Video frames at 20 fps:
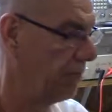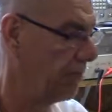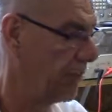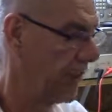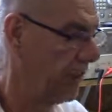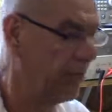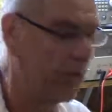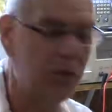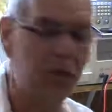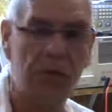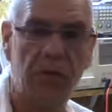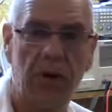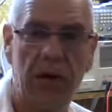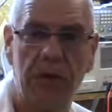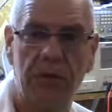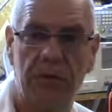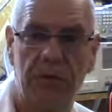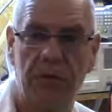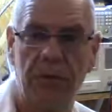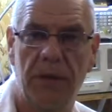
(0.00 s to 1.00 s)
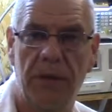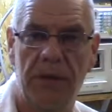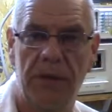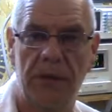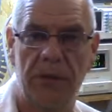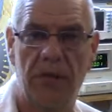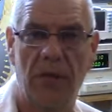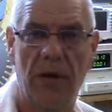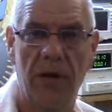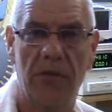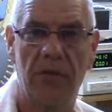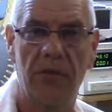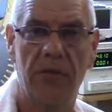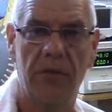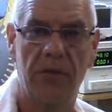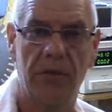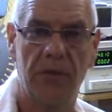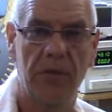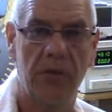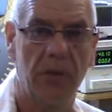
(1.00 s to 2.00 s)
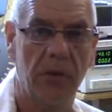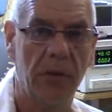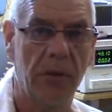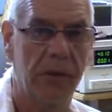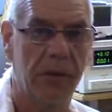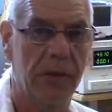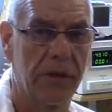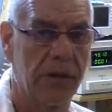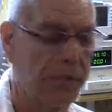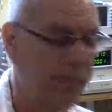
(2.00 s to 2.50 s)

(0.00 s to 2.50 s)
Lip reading: pretty much drive to make this driver work.